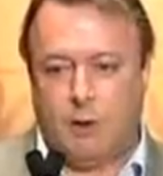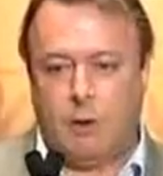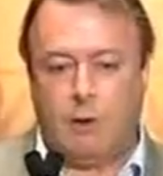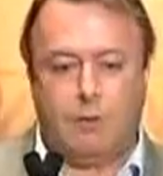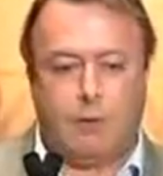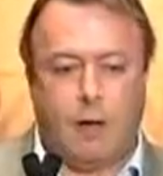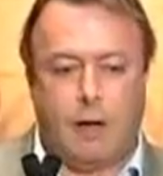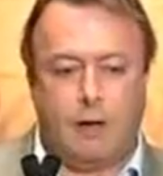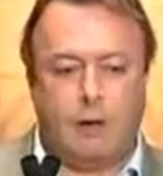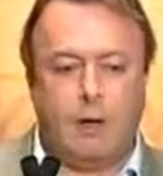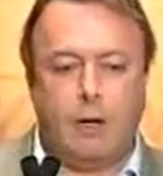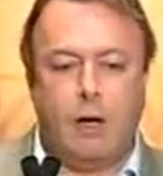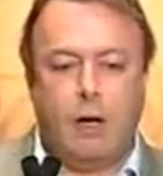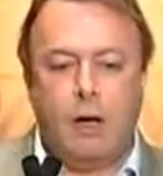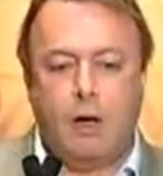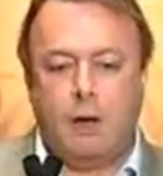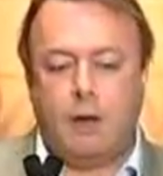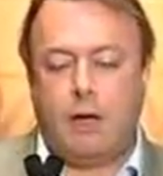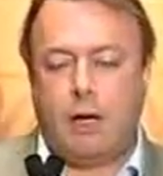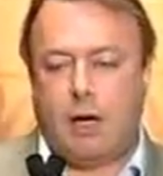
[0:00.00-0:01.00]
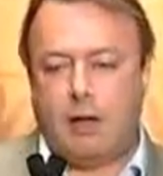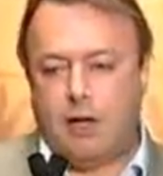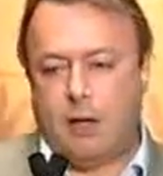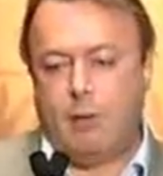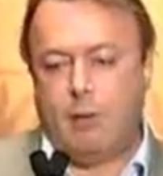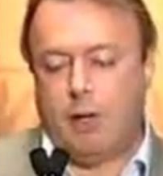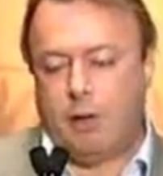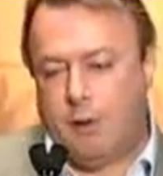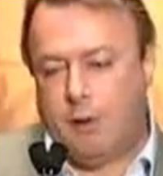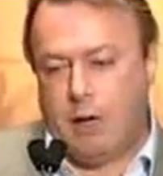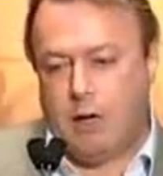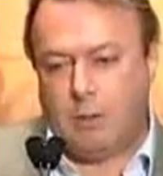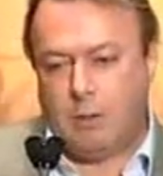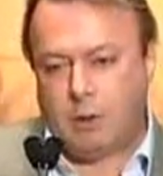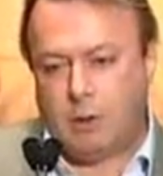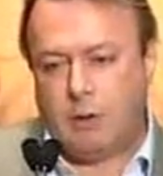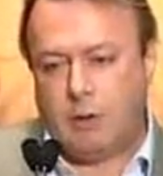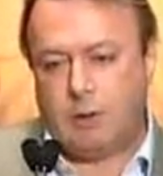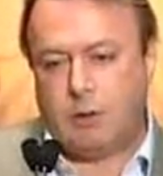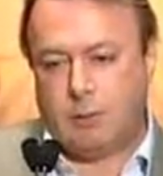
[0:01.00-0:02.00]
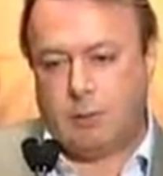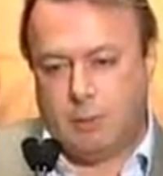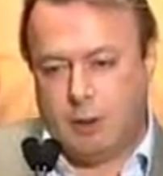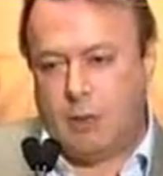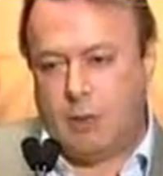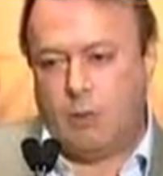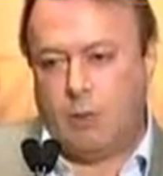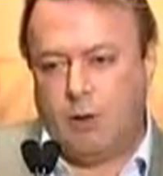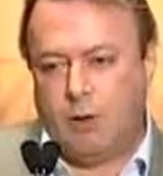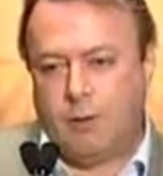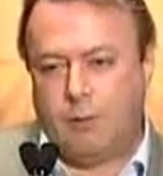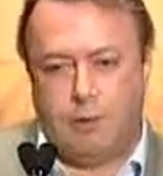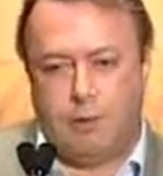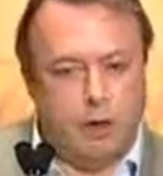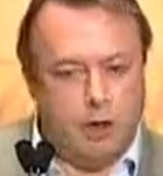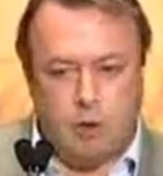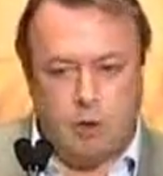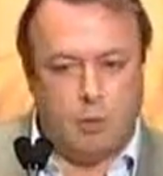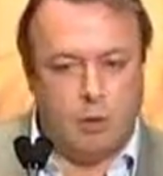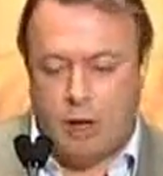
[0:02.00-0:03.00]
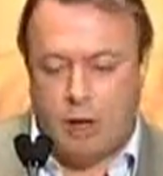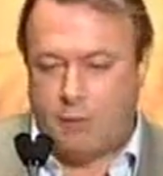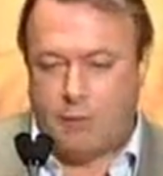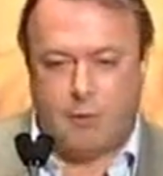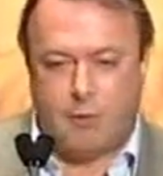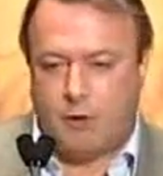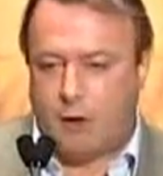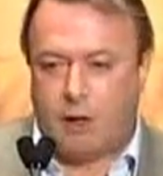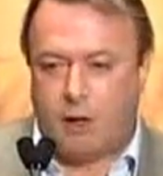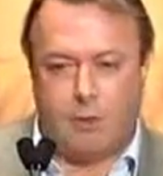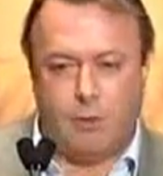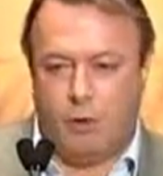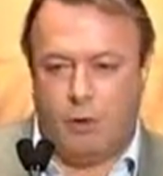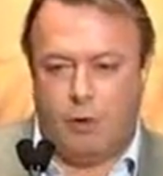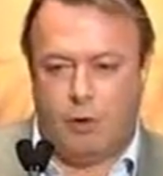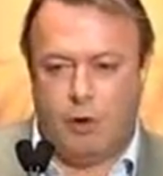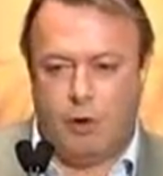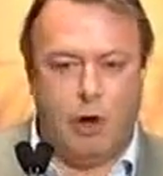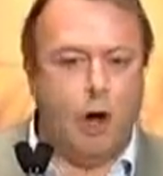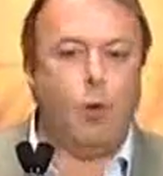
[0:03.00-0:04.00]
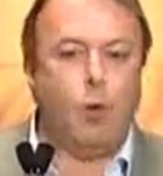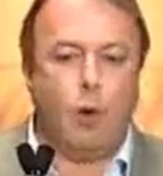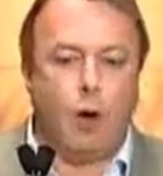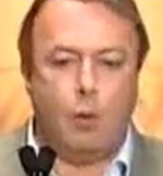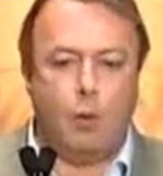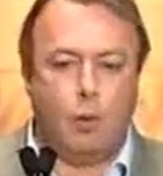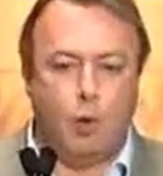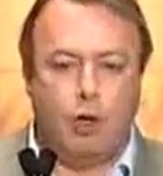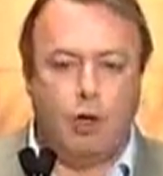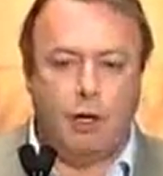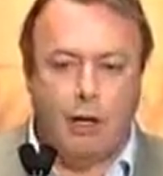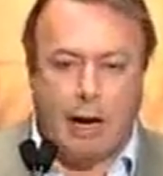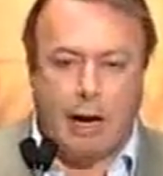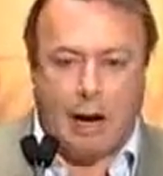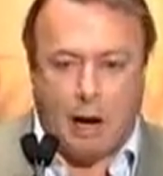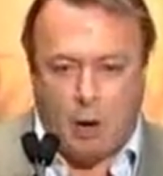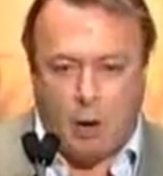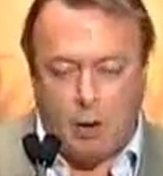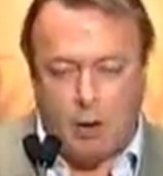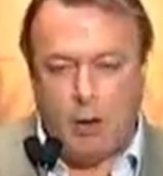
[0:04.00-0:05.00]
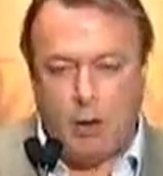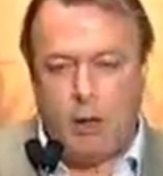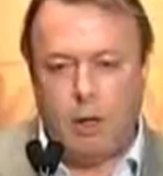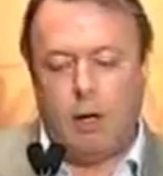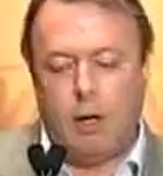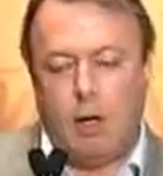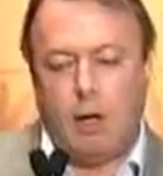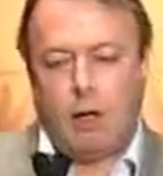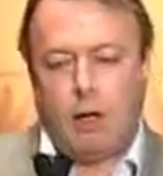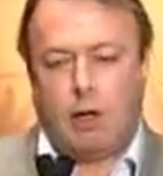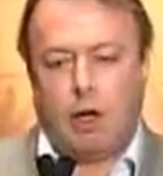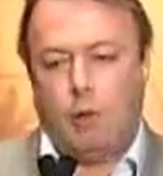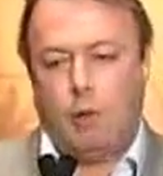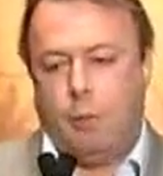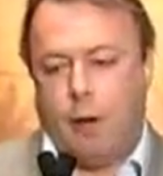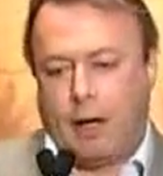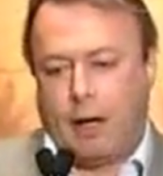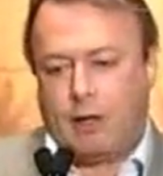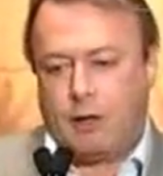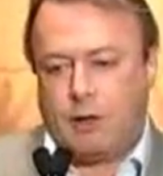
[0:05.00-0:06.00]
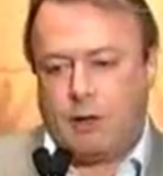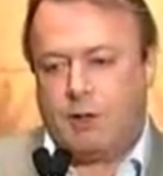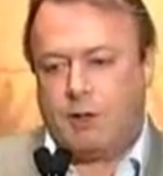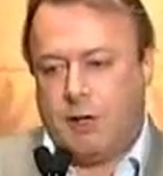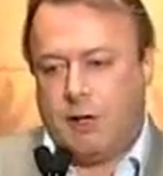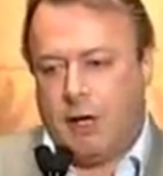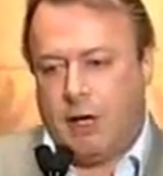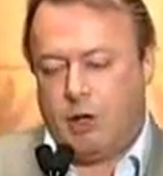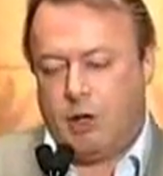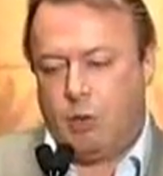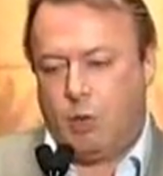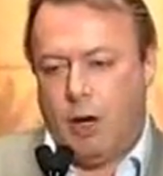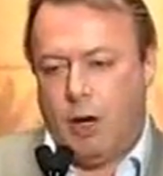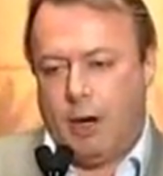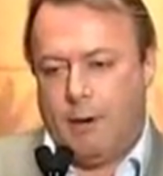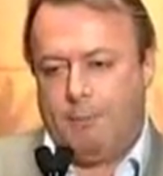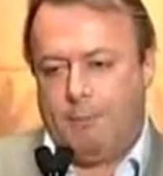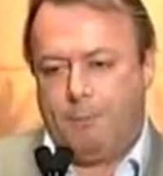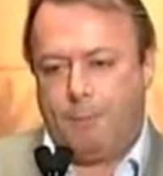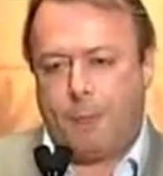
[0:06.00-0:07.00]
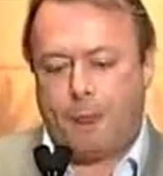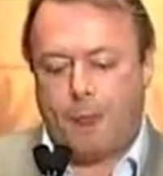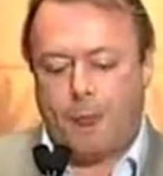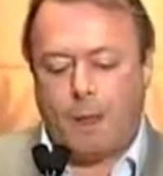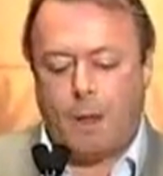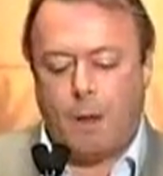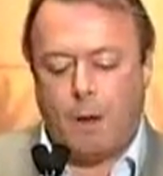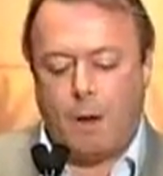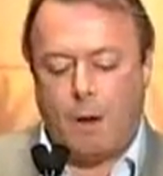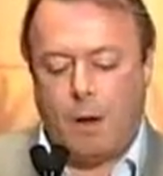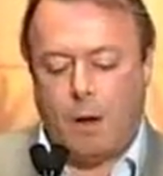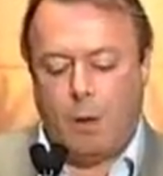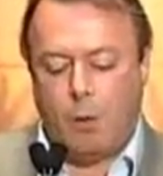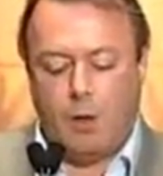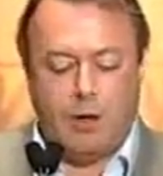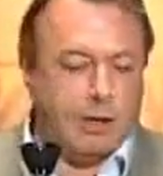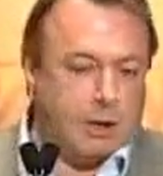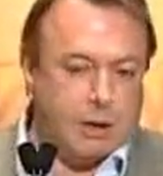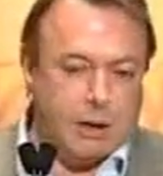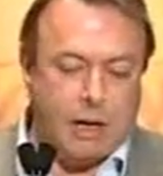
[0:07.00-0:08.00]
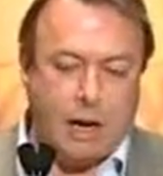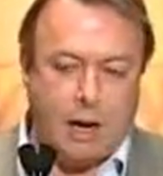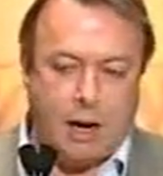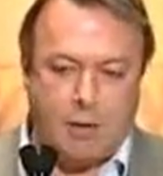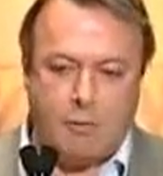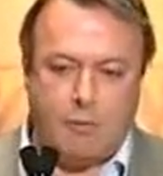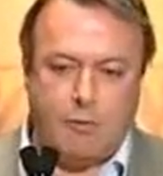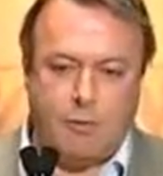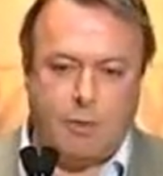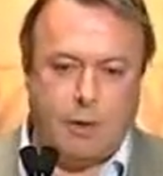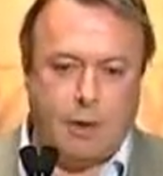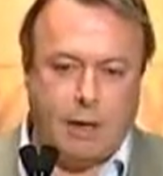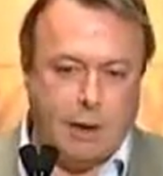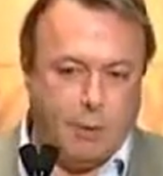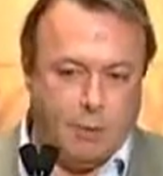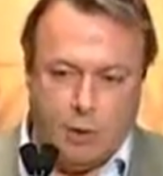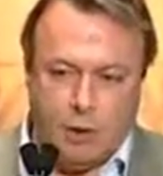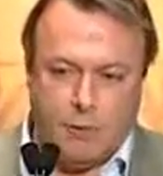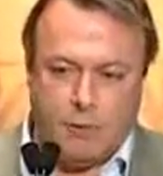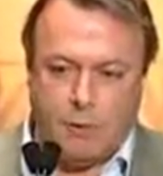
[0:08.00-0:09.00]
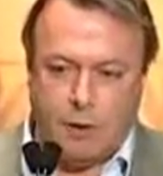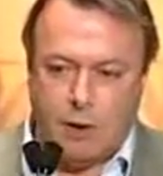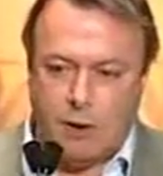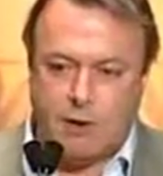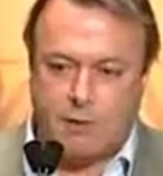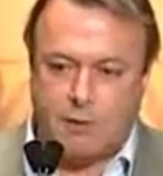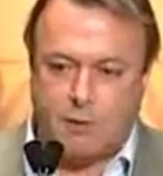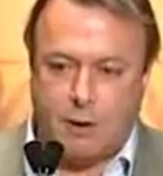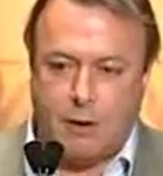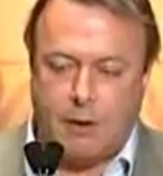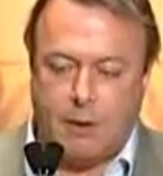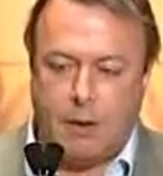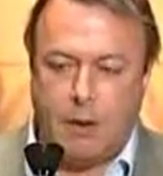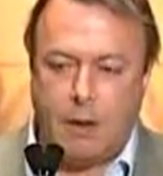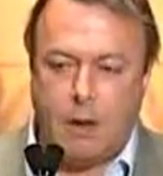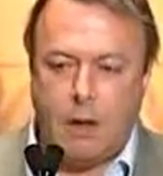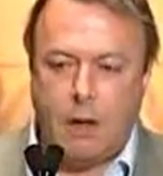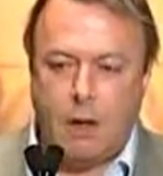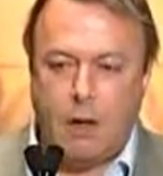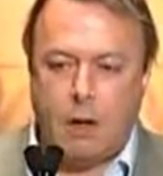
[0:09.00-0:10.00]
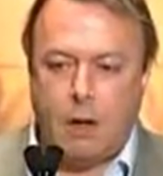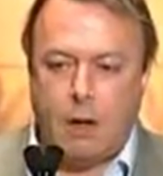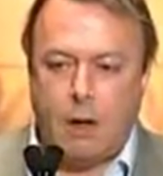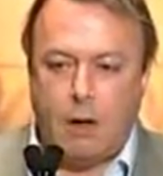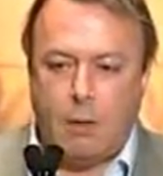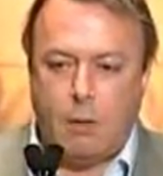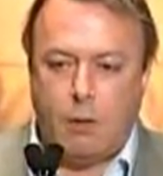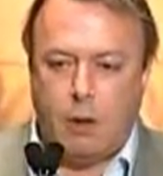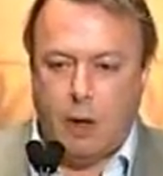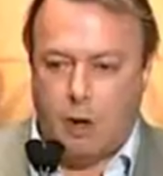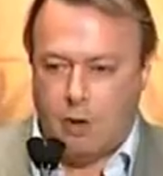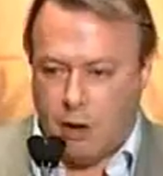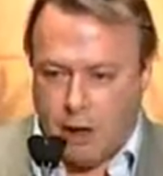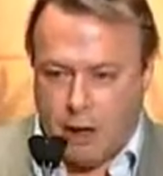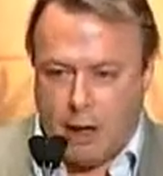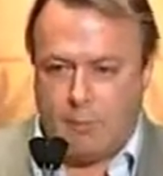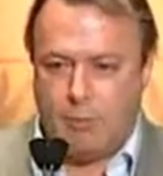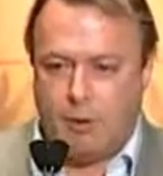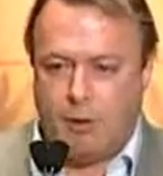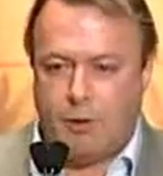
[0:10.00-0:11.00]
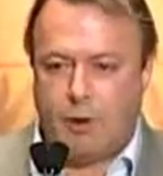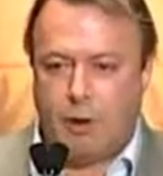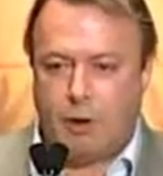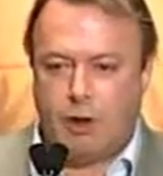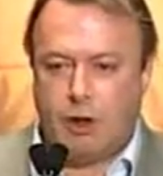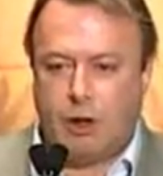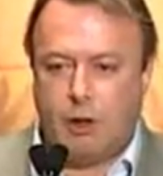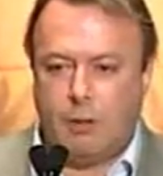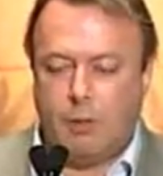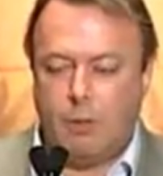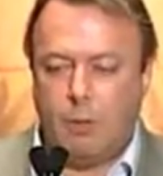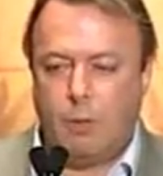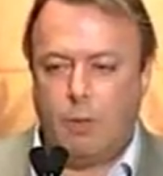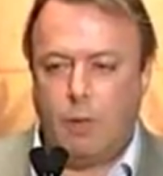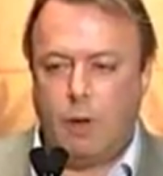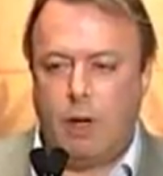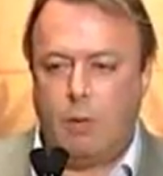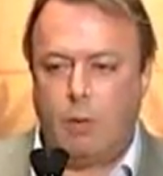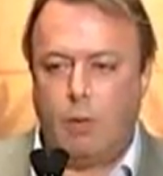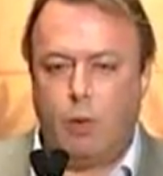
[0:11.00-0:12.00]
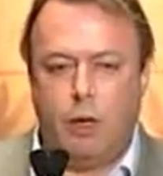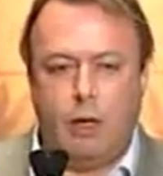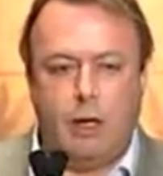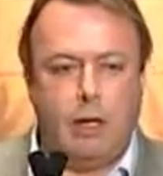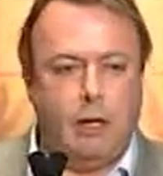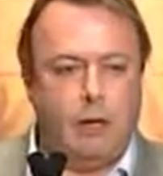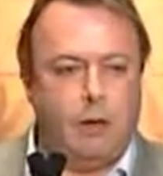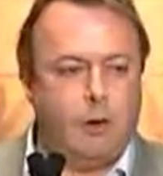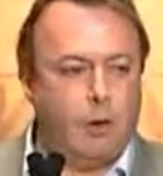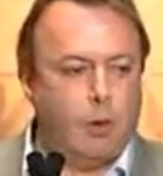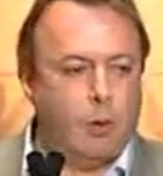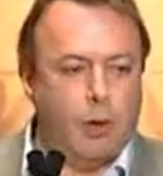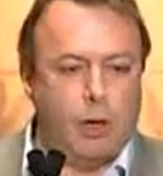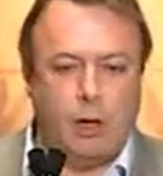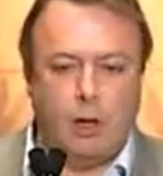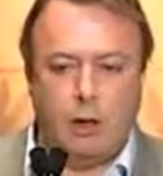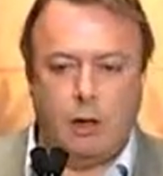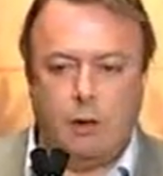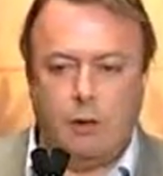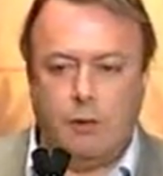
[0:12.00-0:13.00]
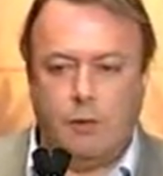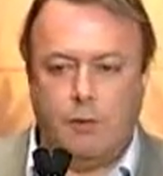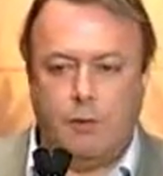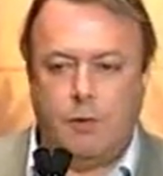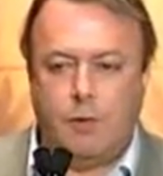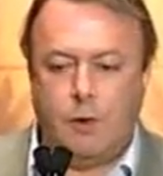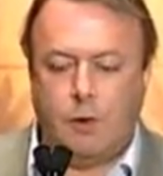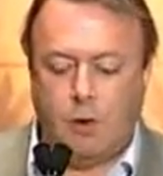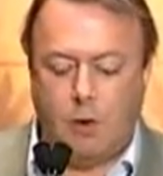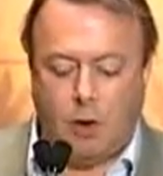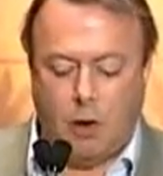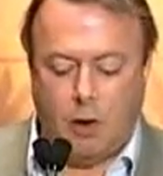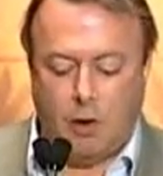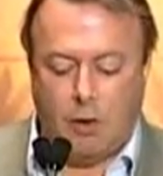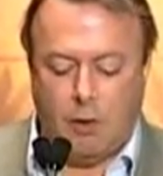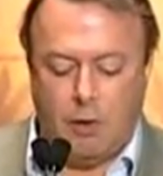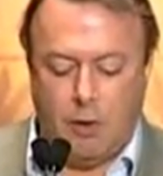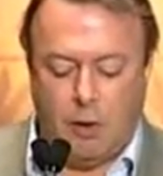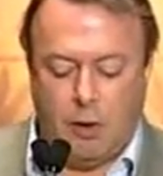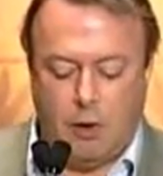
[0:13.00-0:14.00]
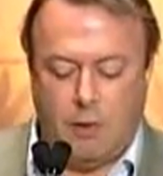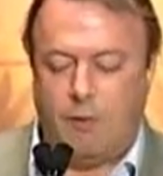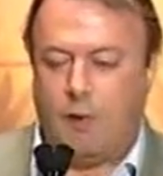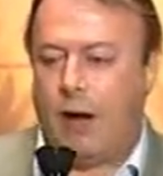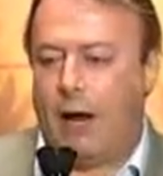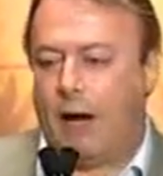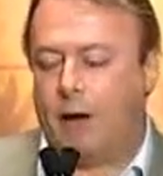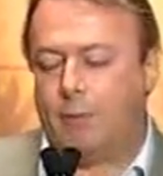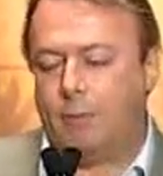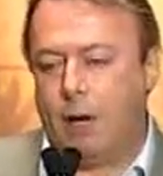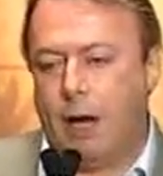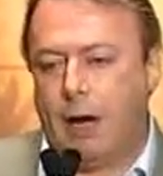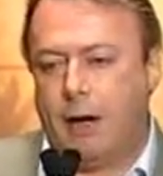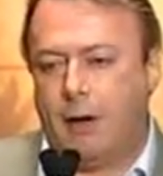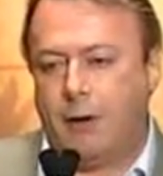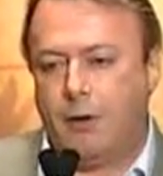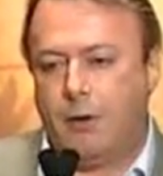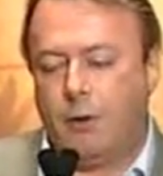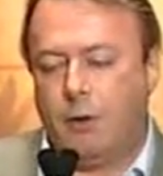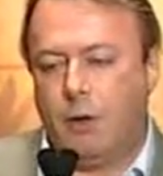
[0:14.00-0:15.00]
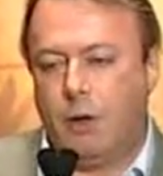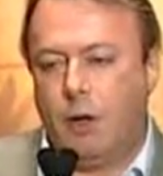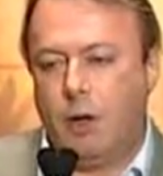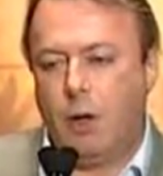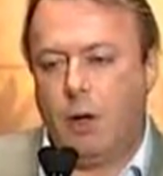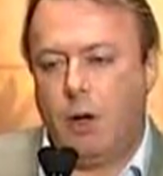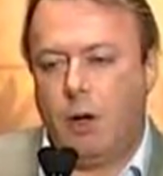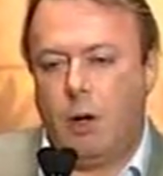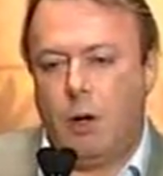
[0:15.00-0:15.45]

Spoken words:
better so, in fact, that had they been available to begin with, religion would never have taken root. No one would now go back to the stage when we didn't have any real philosophy. We only had mythology. When we thought we lived on a flat planet,